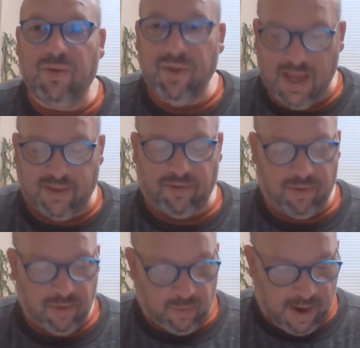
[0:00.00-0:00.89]
Yes,
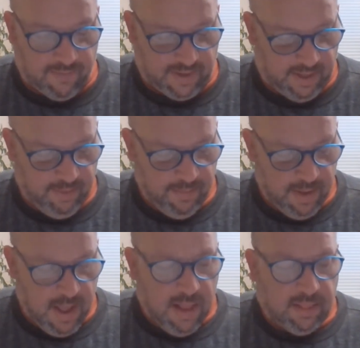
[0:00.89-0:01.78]
gravity.
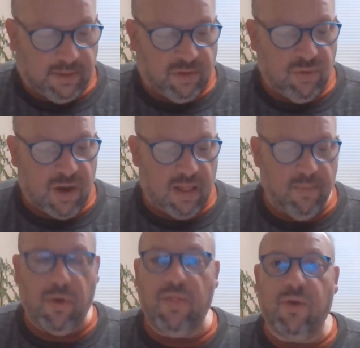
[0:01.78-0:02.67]
Let's do
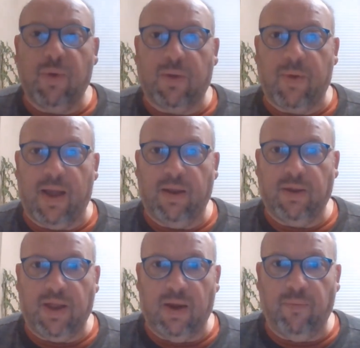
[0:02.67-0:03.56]
column 1 the quick way.
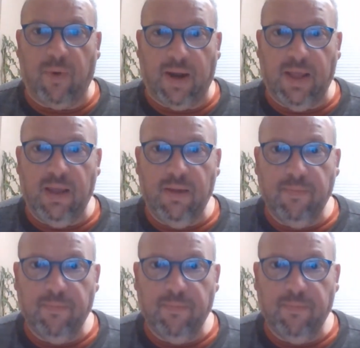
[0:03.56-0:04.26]
Get ready.